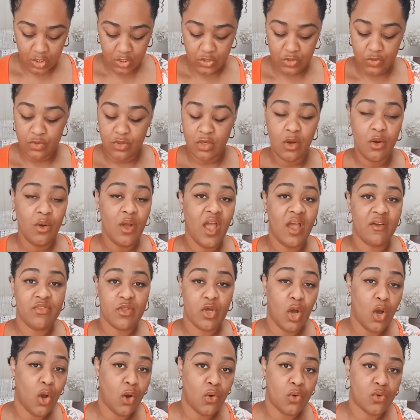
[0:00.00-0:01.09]
You don't have to
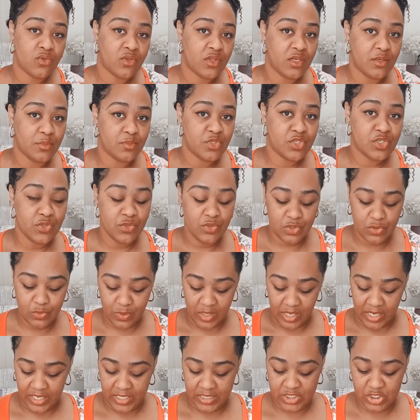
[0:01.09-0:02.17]
hold them to you
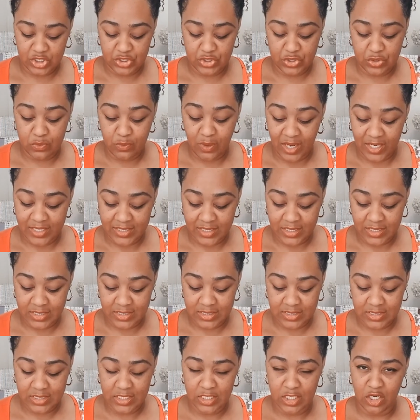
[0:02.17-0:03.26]
as a true
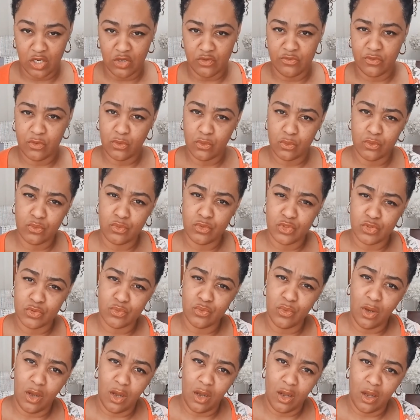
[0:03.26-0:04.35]
identity of who
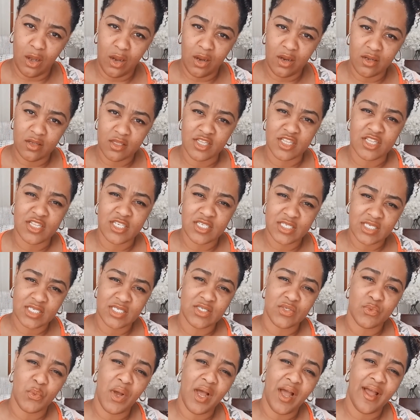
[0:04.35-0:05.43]
you are. This
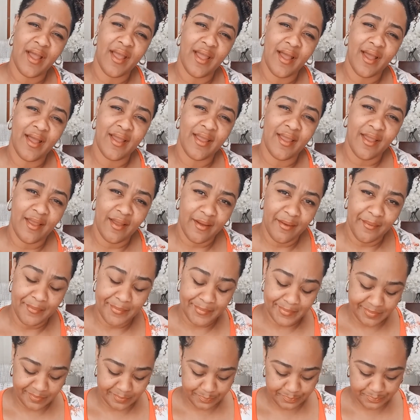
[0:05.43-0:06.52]
is why I
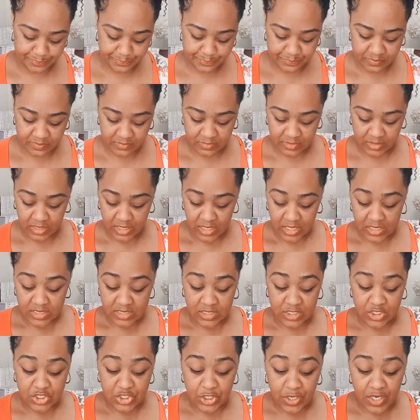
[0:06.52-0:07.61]
am.
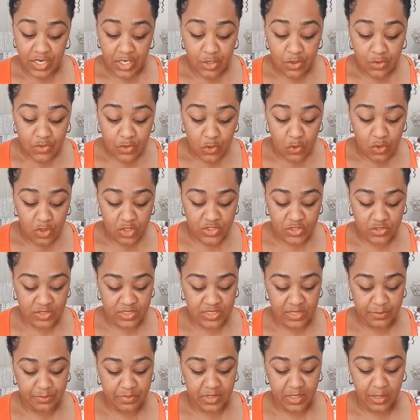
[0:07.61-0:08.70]
Since your inner thorns are
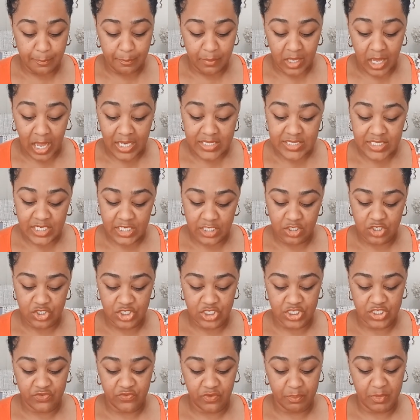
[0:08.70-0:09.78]
simply blocked
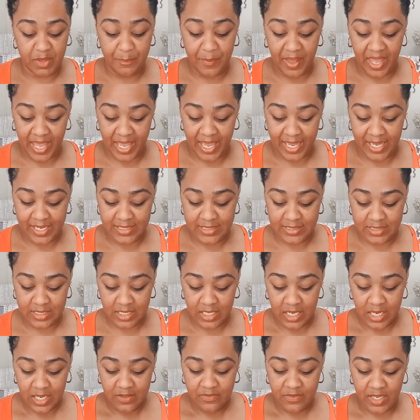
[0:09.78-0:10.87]
energies from the past,
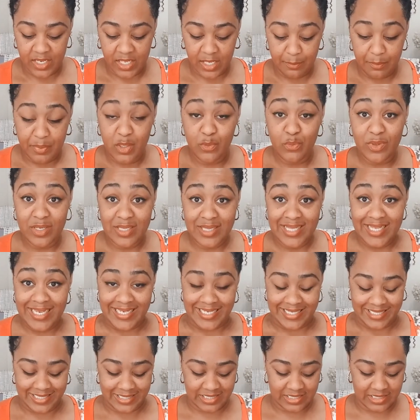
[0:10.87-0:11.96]
they can be
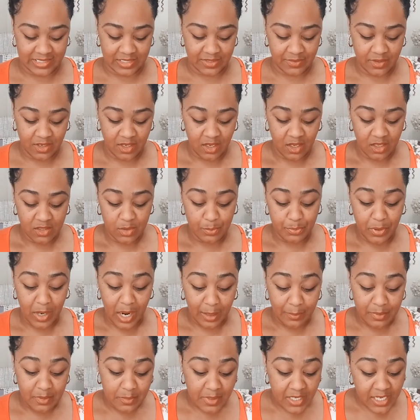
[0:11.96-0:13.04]
released. The
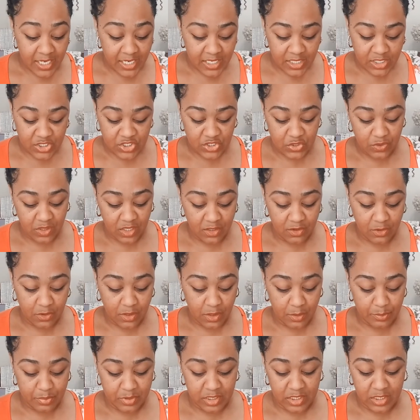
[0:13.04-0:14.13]
problem is you either
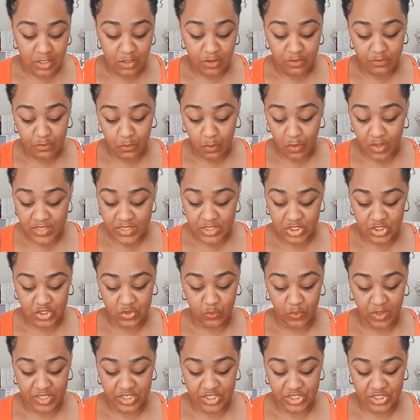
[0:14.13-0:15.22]
completely avoid
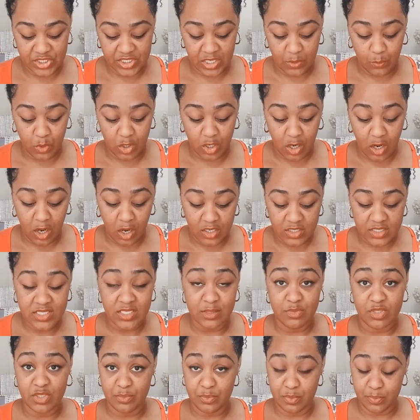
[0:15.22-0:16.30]
situations that will cause
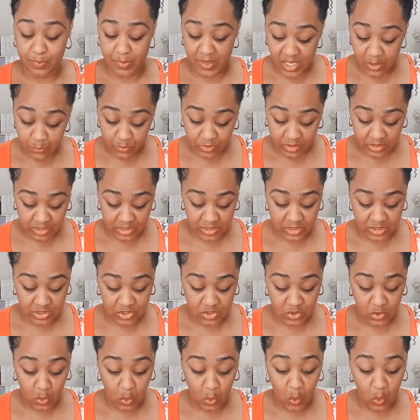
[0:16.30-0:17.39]
them to be released,
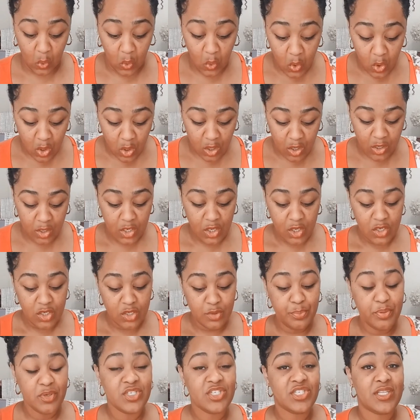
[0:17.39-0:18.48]
or
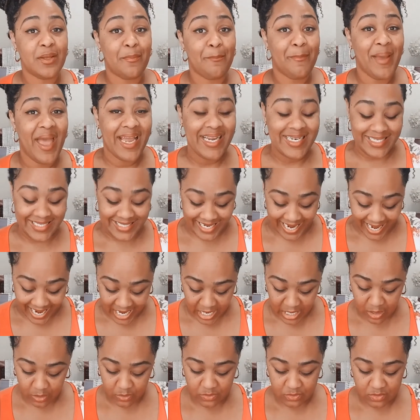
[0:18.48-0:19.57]
you push them back
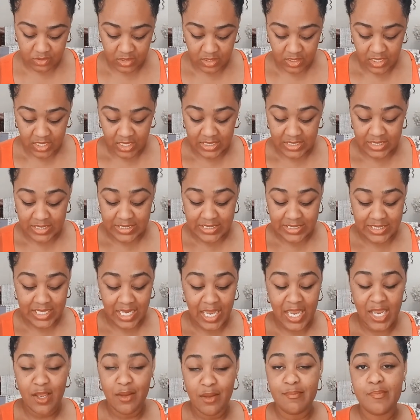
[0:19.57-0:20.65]
down in the
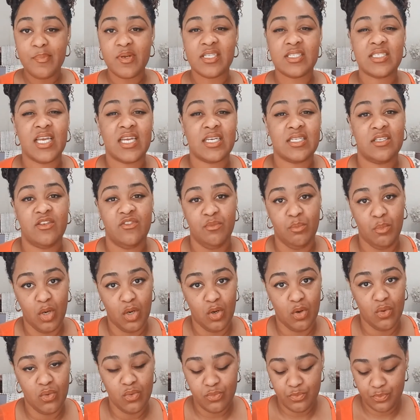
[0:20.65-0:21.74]
same protective
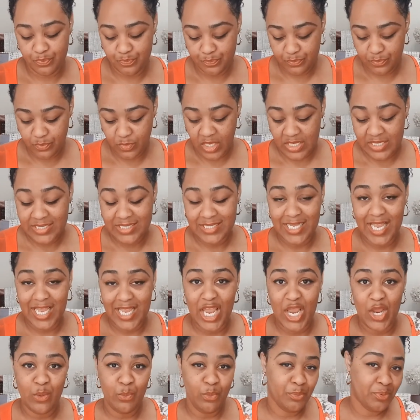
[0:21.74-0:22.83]
mode.
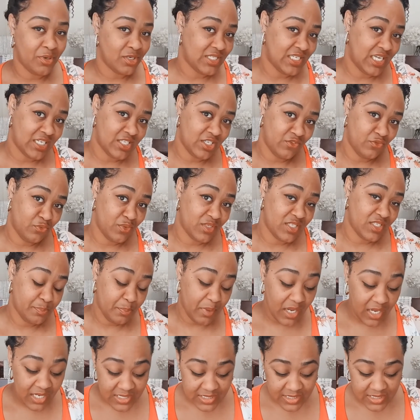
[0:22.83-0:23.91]
Same protective
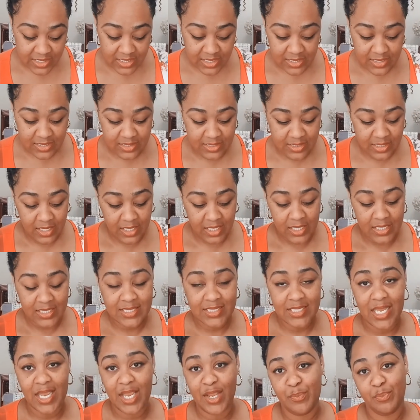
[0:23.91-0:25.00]
responses,
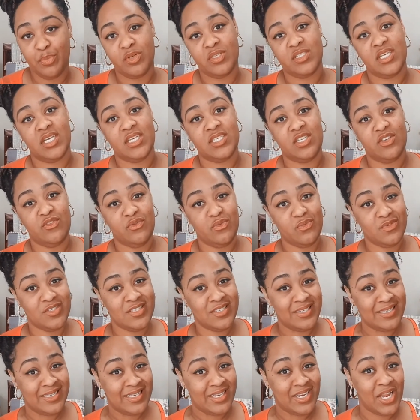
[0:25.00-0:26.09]
same protective
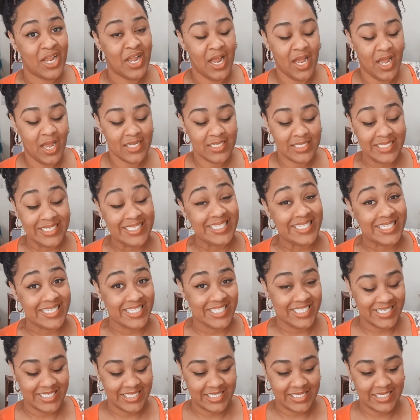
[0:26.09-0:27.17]

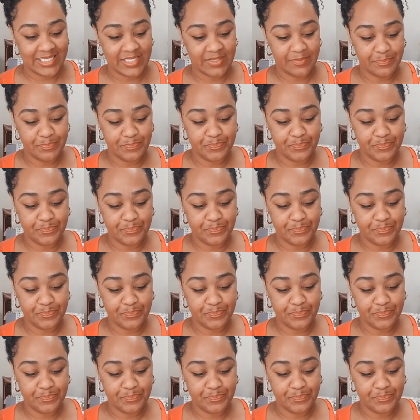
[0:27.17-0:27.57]
decisions.